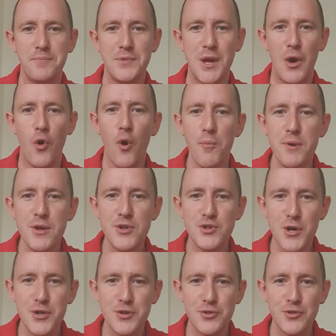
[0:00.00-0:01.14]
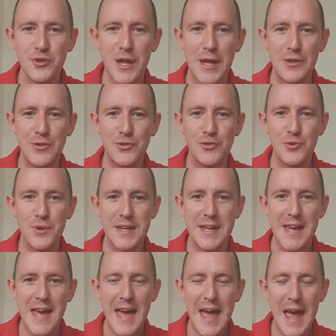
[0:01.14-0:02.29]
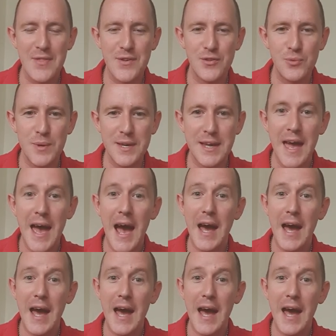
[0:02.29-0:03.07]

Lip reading: Now, I hope you enjoyed the story this week,